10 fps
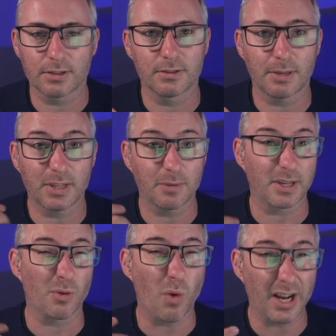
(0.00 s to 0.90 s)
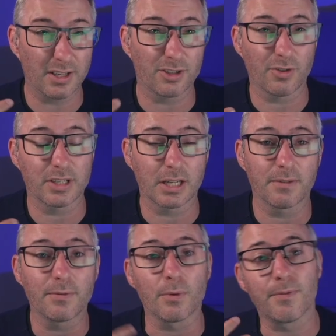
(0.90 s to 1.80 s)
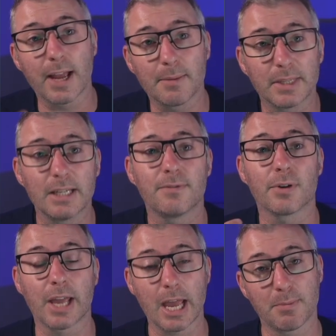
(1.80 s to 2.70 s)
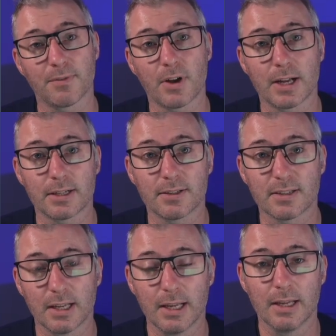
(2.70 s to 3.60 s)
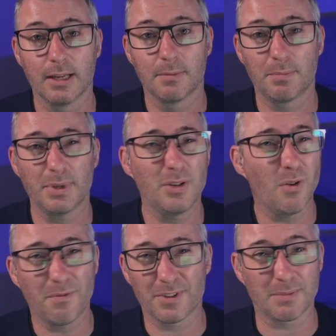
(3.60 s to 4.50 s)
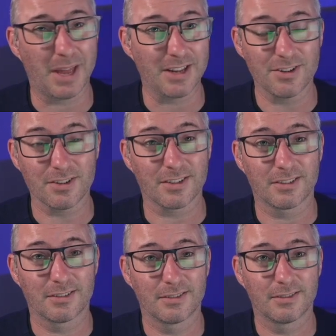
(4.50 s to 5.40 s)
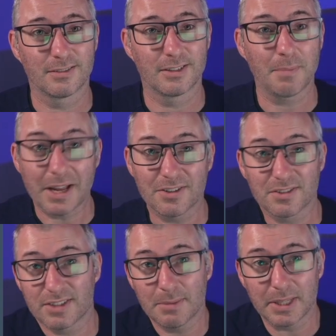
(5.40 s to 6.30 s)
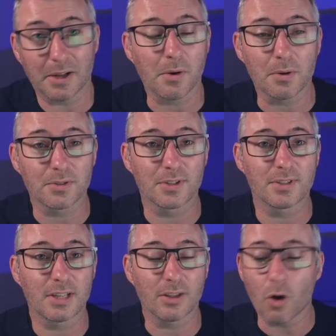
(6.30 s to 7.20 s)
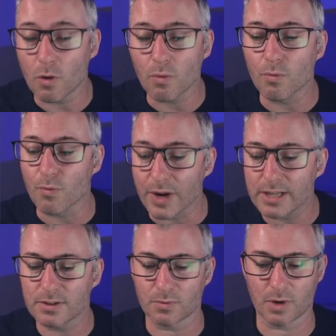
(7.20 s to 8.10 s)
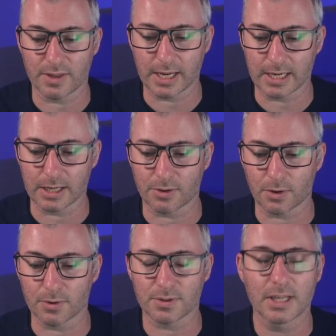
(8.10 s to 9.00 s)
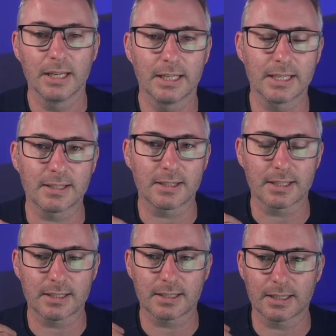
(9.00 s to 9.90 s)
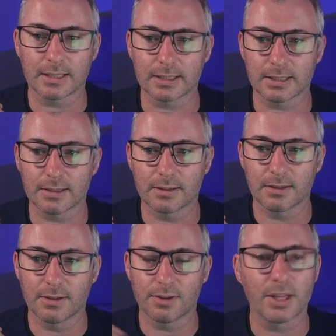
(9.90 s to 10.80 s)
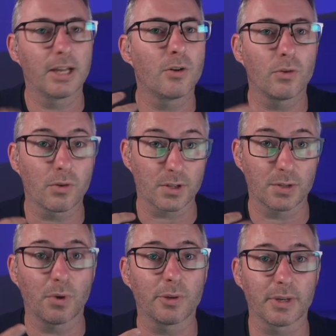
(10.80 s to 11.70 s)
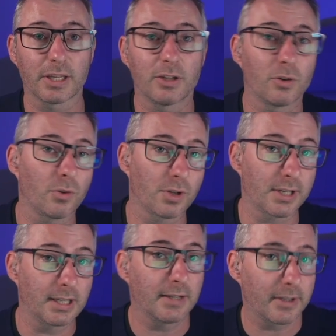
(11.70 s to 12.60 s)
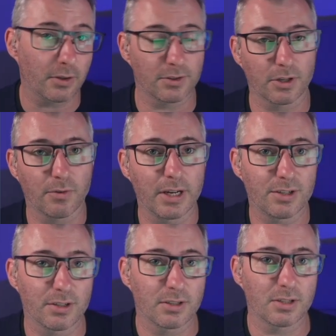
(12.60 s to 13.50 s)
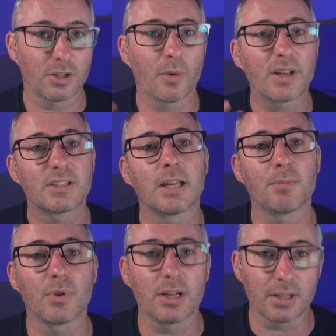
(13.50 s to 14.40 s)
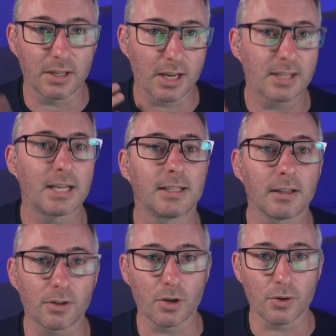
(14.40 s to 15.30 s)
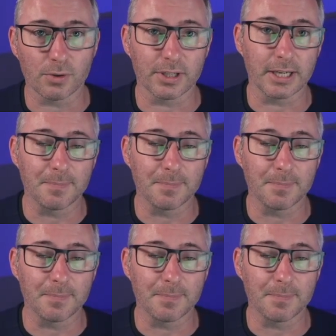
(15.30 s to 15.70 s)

something that can be quite distressing for family, for care providers, but not for the patient. The patient's deeply unconscious, and the whole reason why they're getting those is that they're no longer swallowing, they're no longer clearing those secretions, and so as they're breathing, you get that little gurgle there.